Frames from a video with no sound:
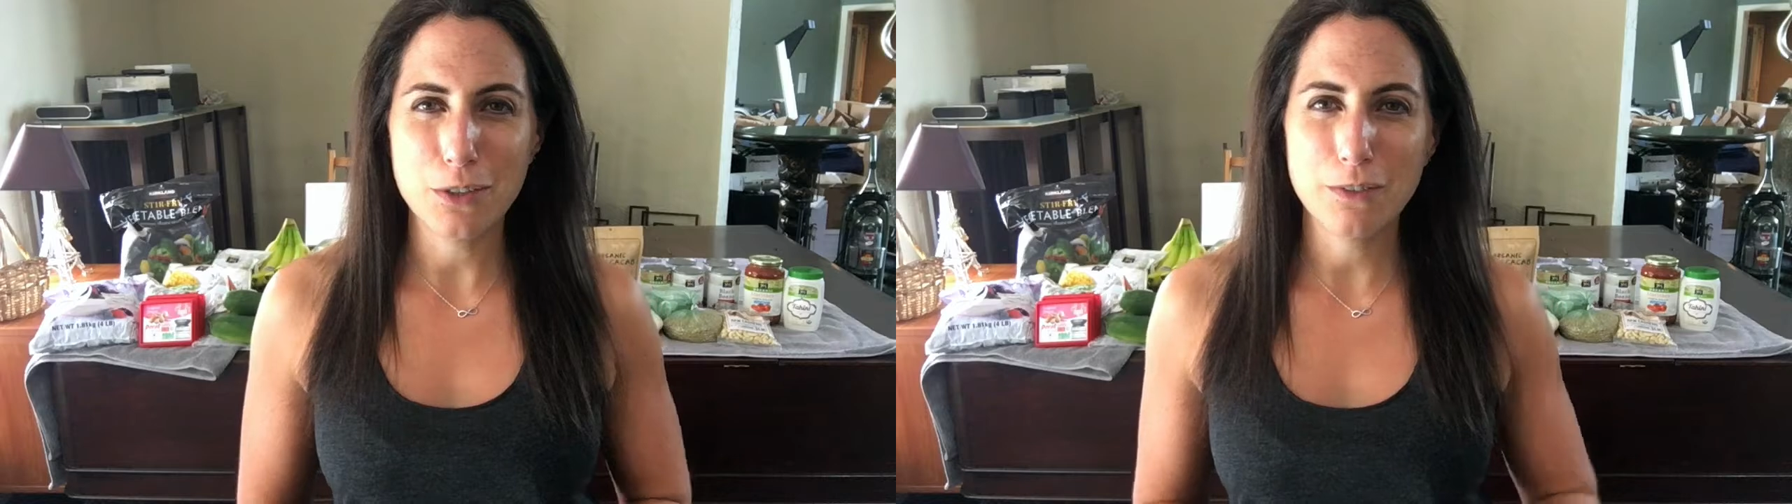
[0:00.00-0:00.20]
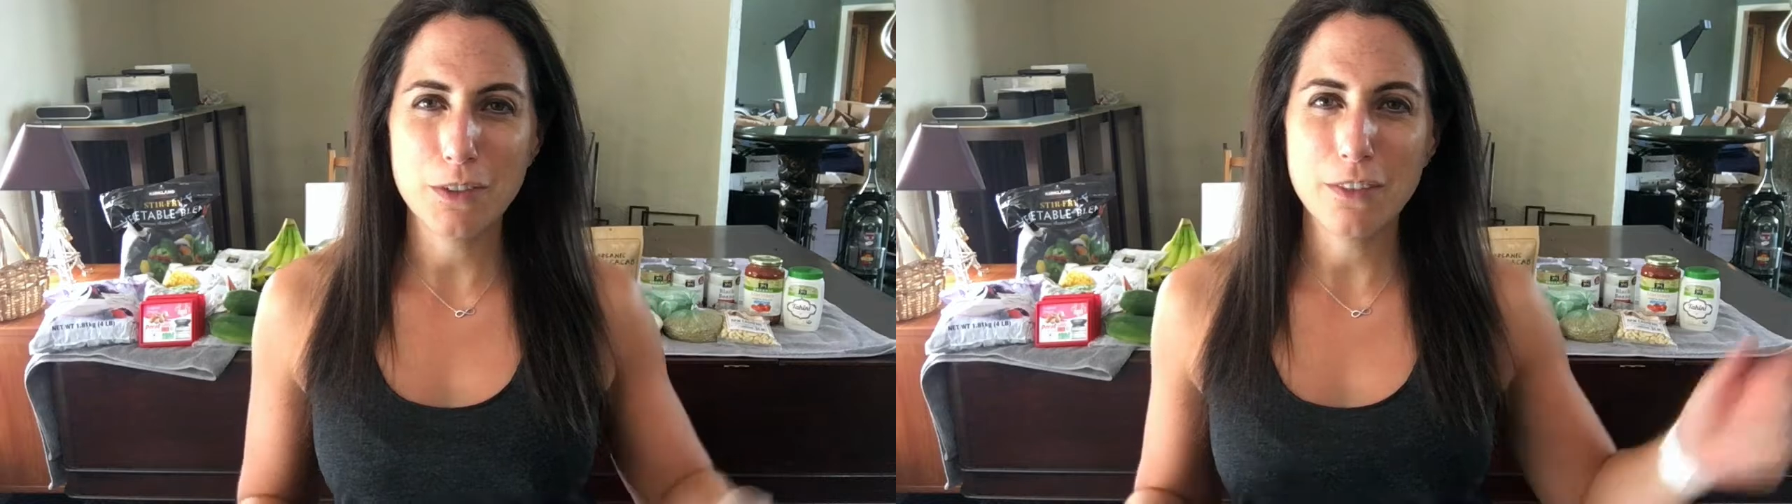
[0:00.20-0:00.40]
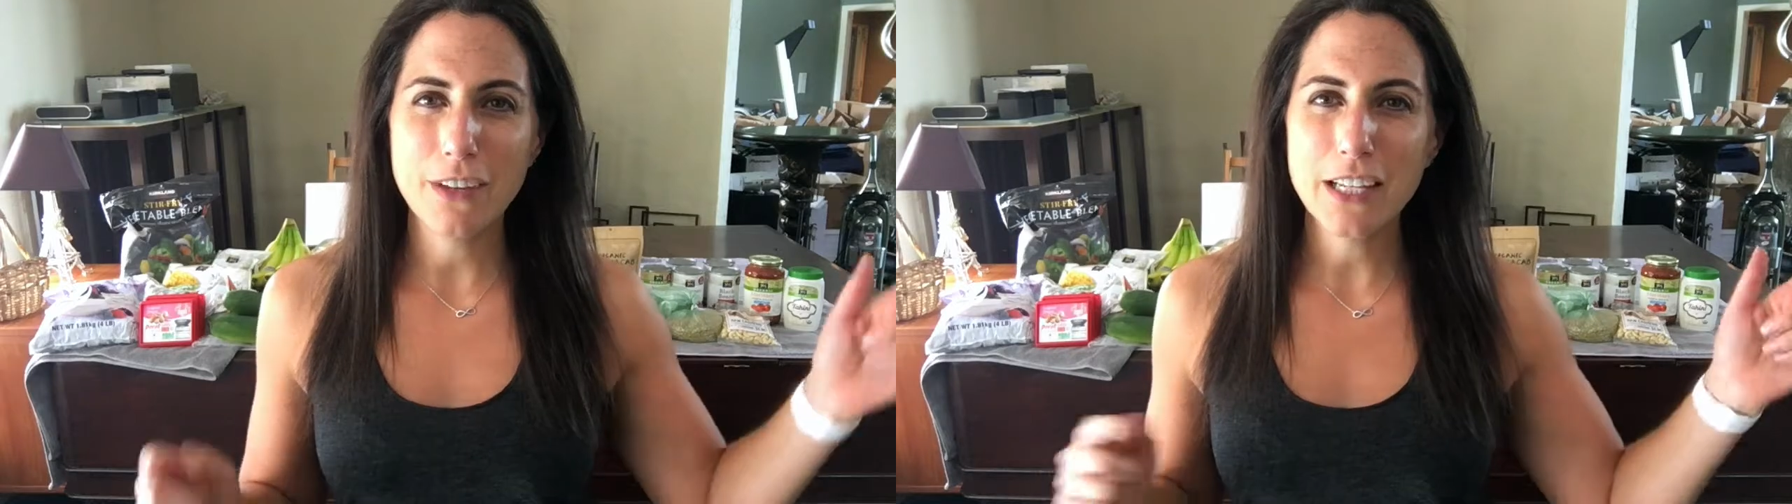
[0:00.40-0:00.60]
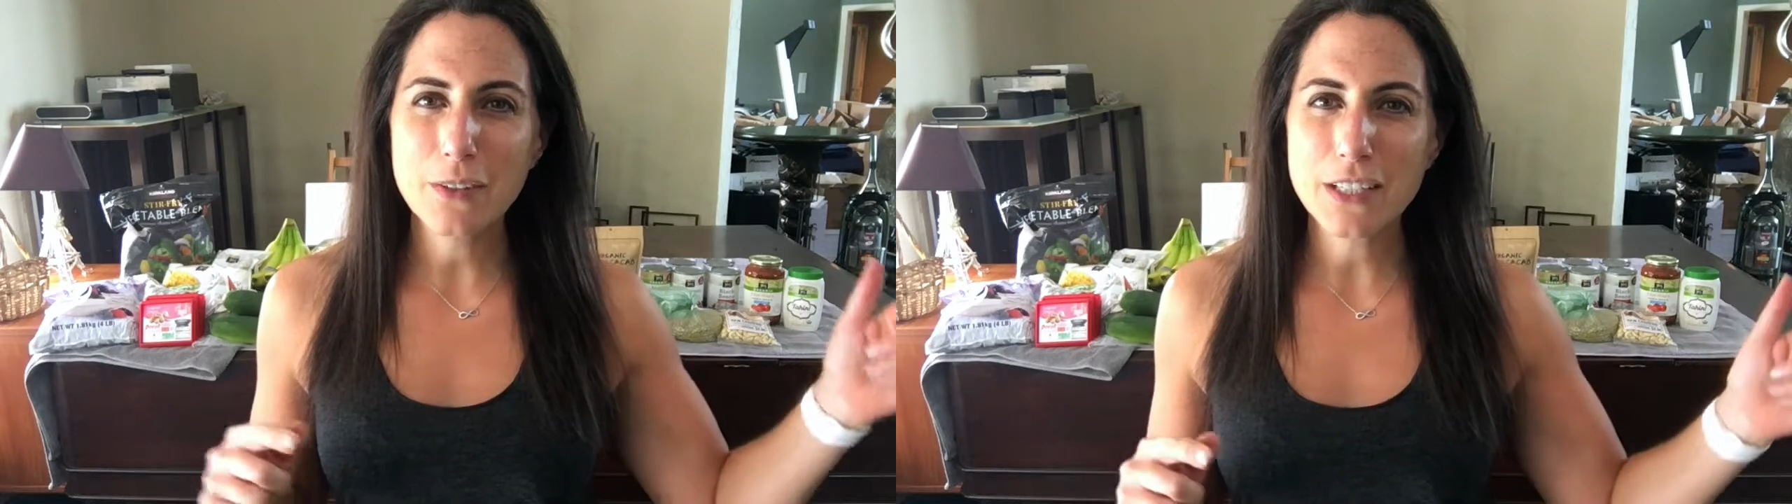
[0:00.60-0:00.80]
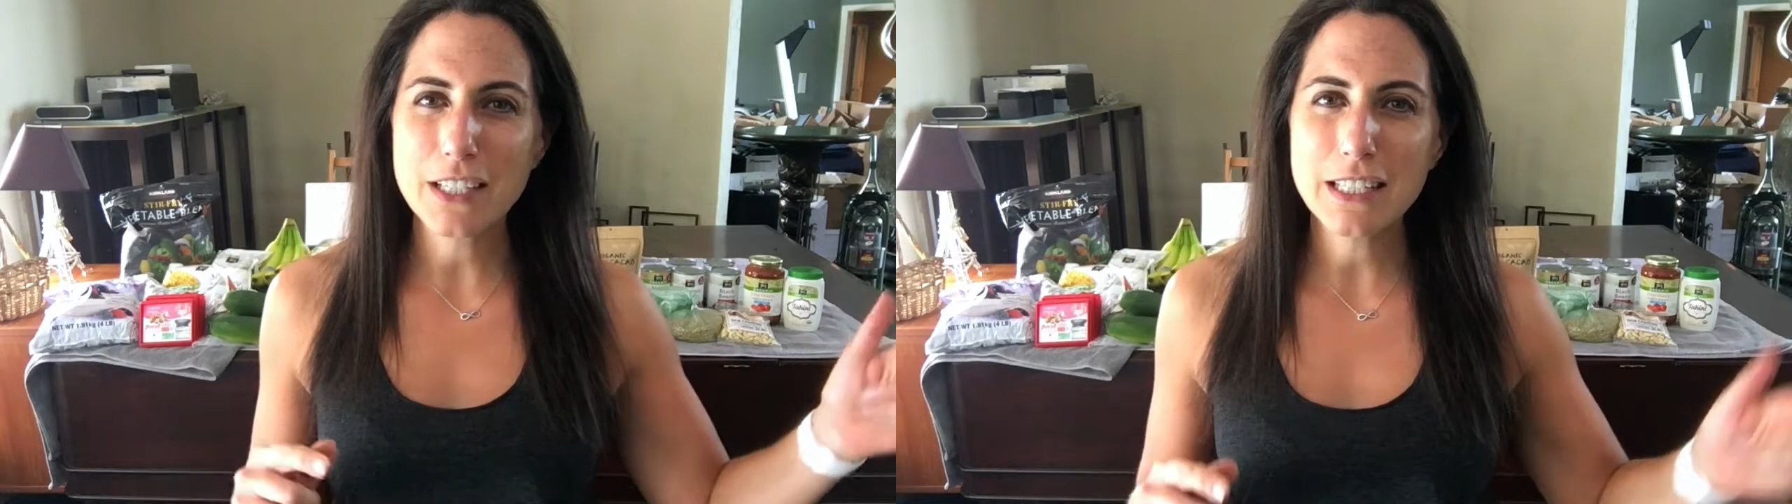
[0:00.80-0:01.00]
So if you have any
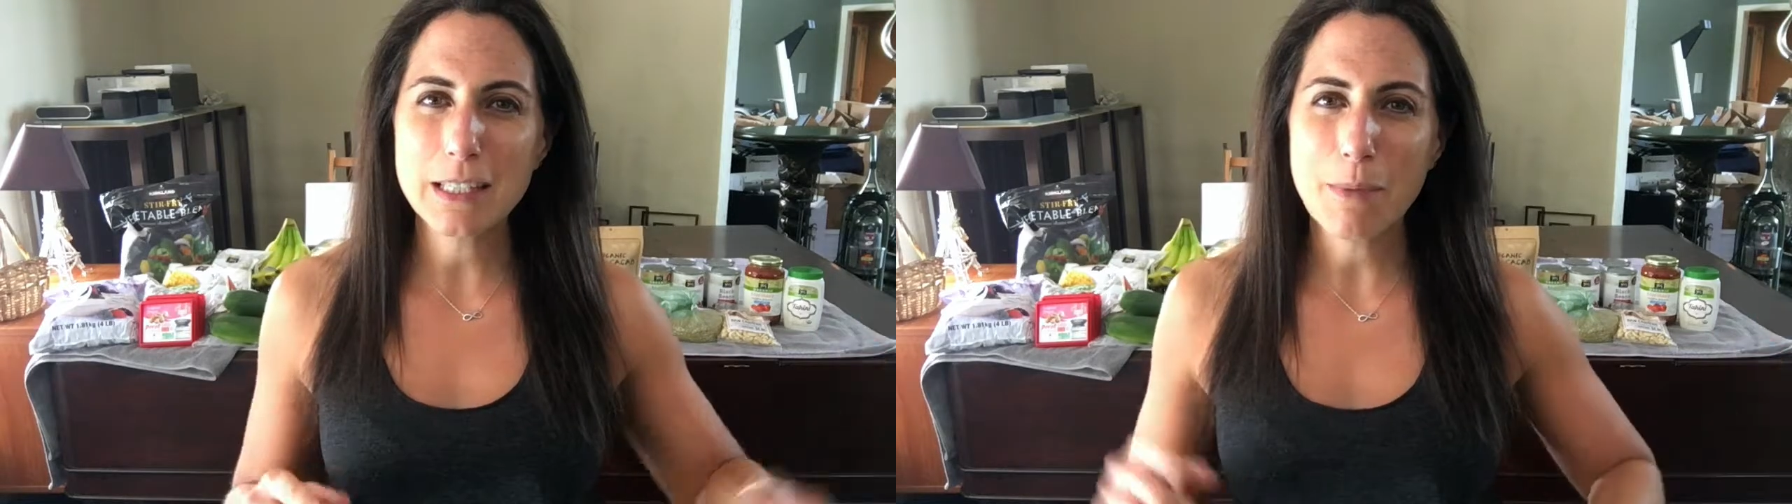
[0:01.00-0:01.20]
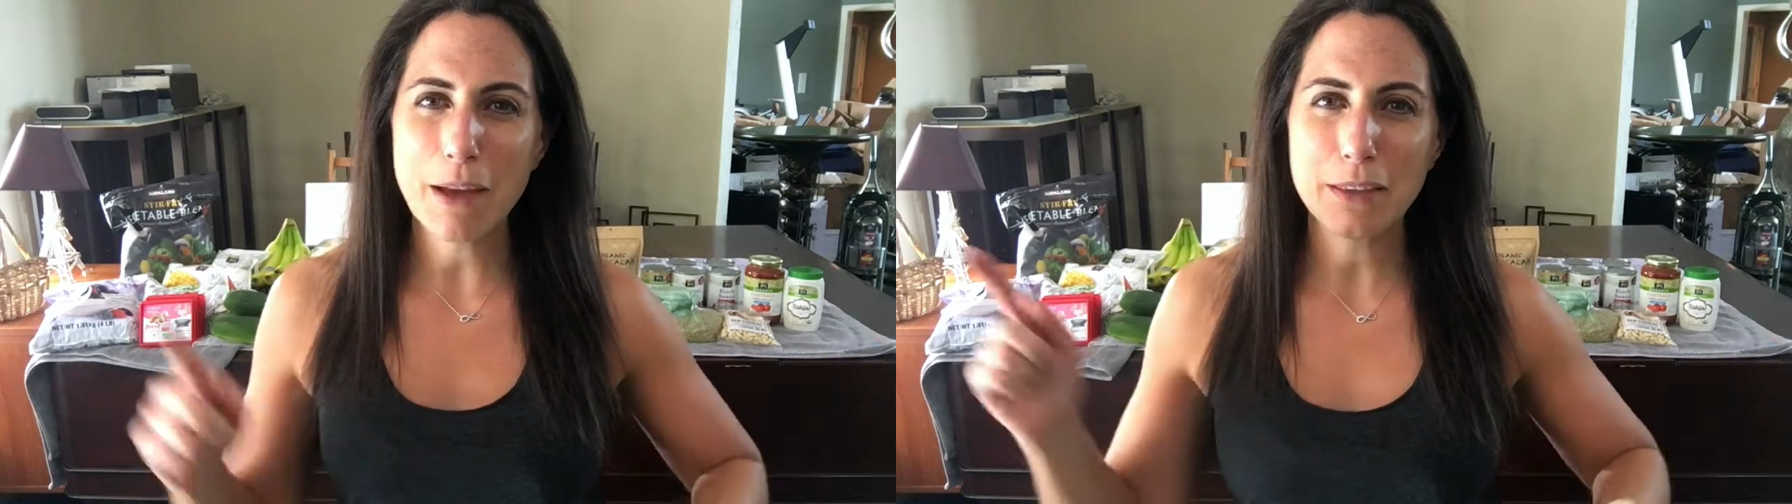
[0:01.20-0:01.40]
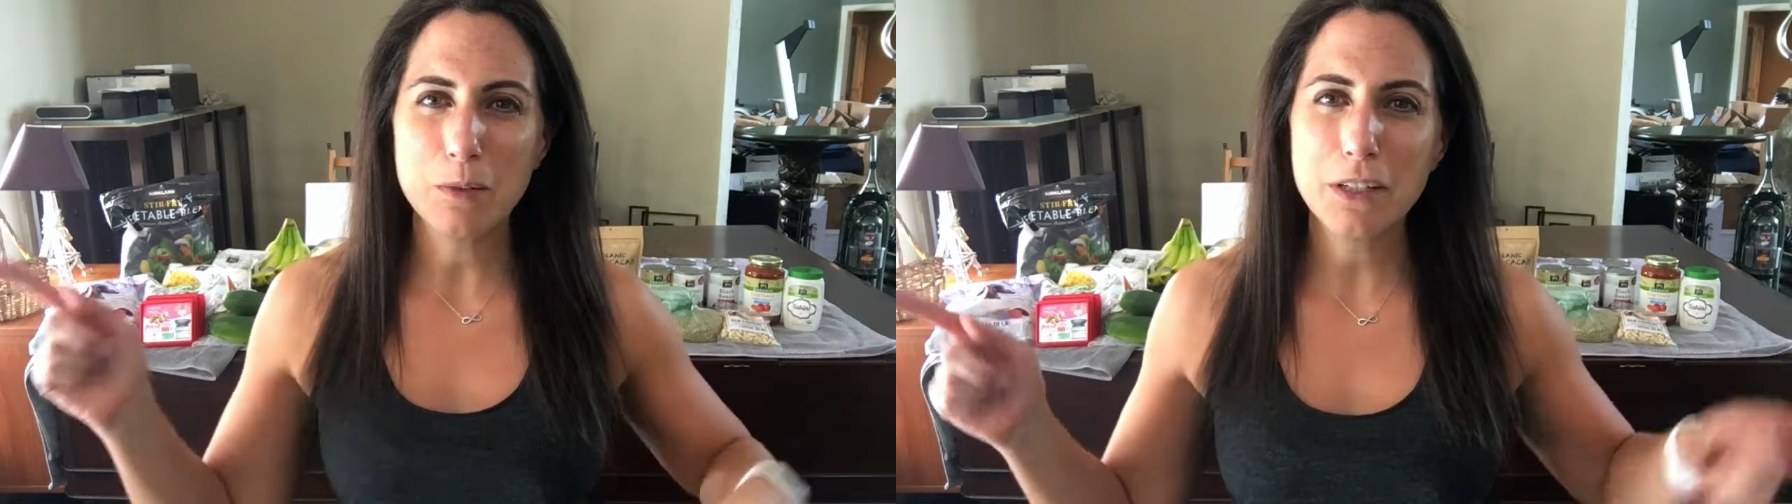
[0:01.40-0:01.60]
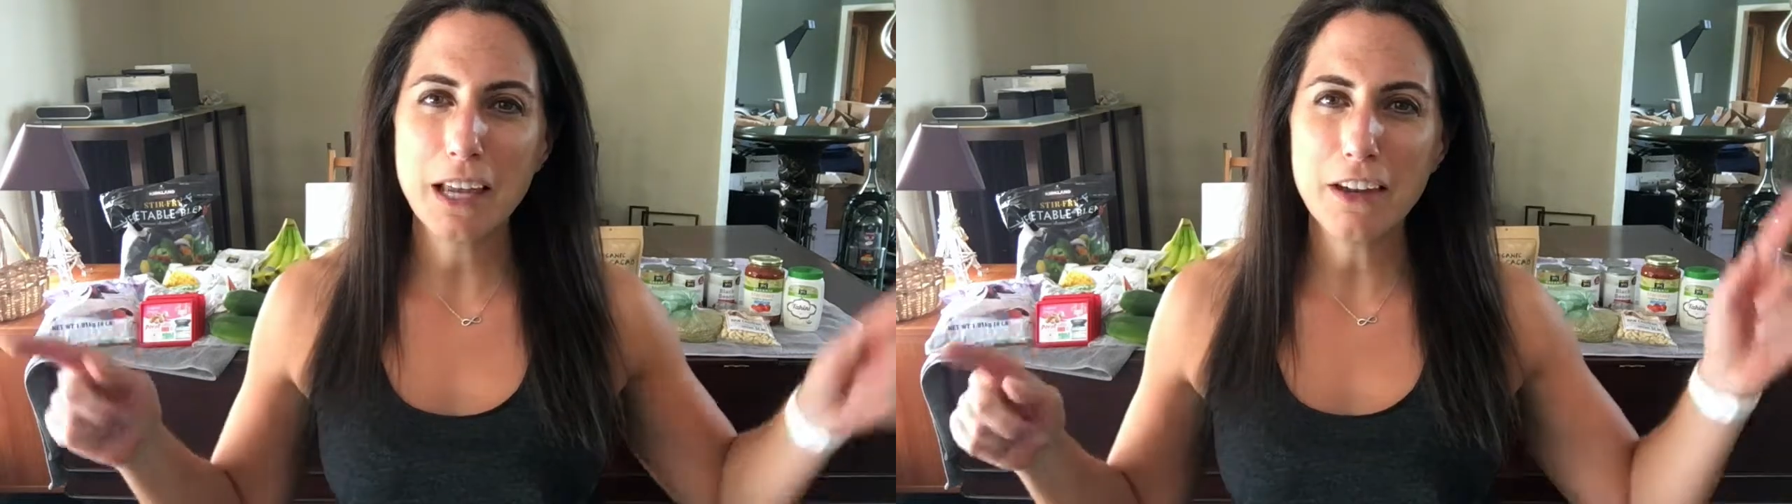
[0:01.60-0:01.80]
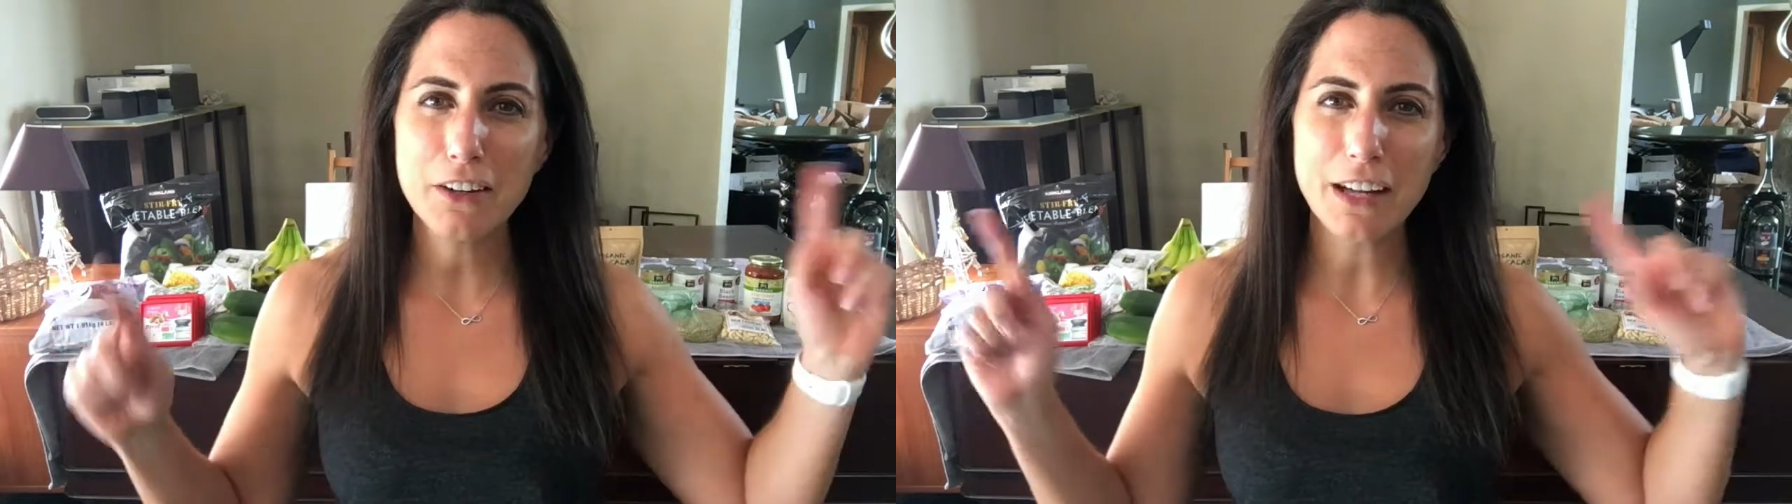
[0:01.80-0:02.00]
questions about the workout or